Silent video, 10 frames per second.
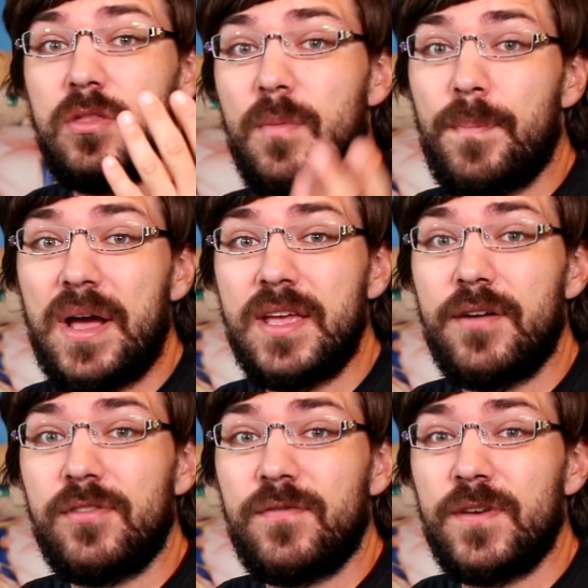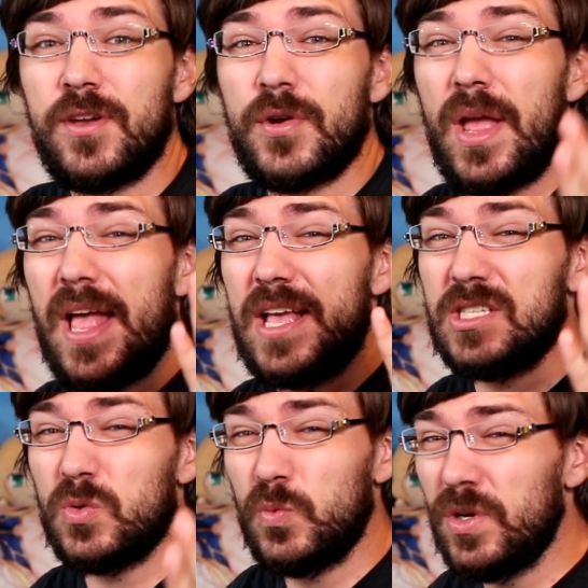The bike of the figure
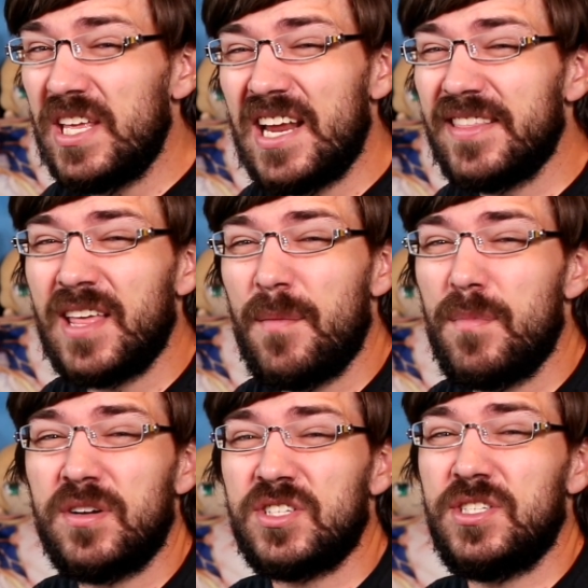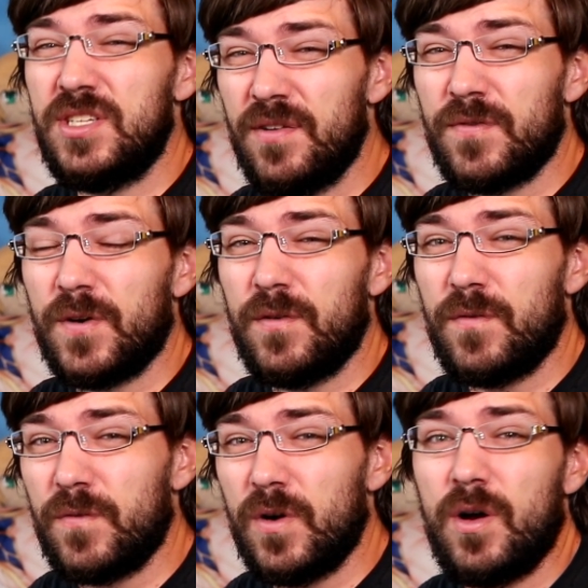is really not that much
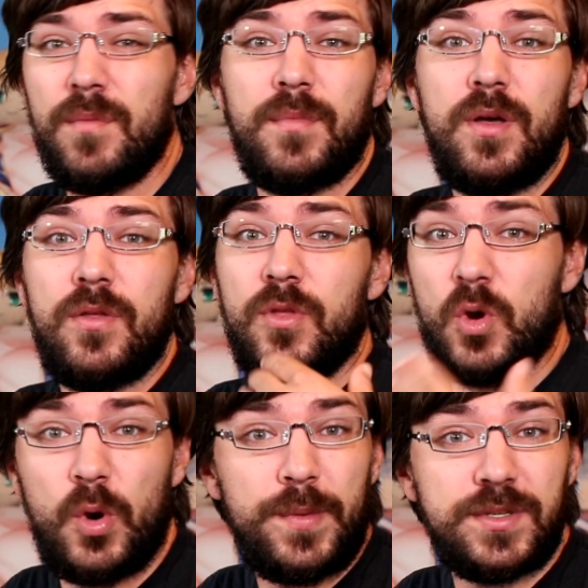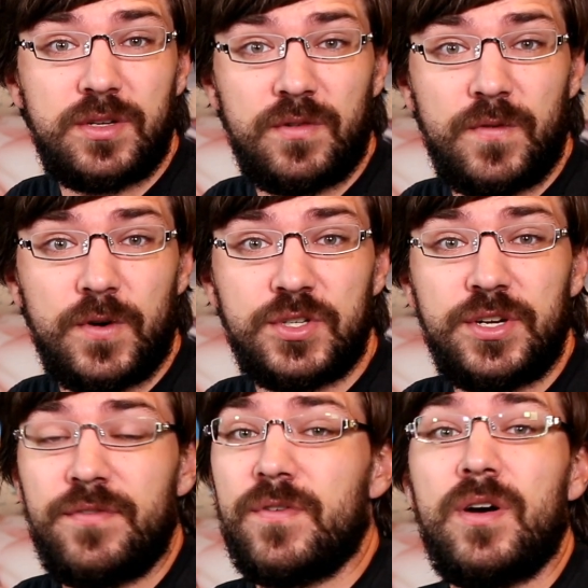different from the Cuirassier
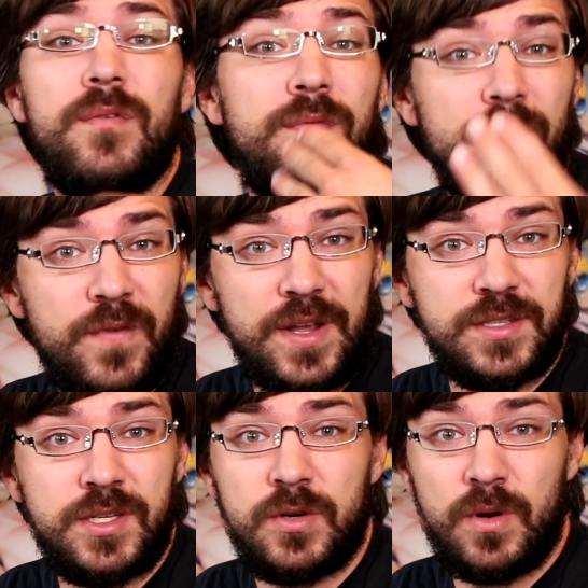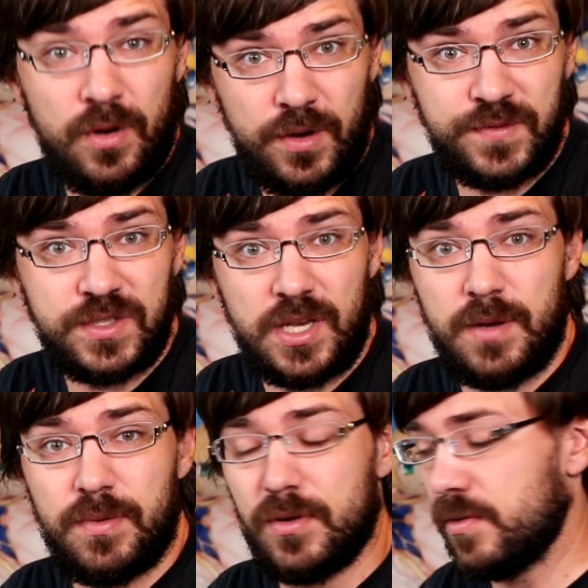version from Fate Zero of
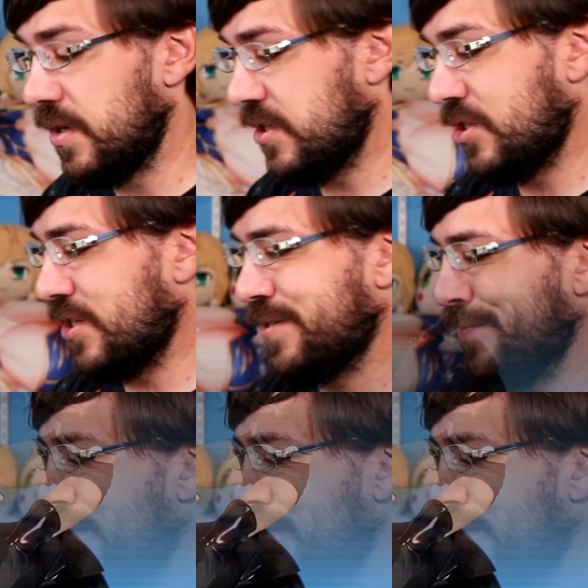Saber. It's just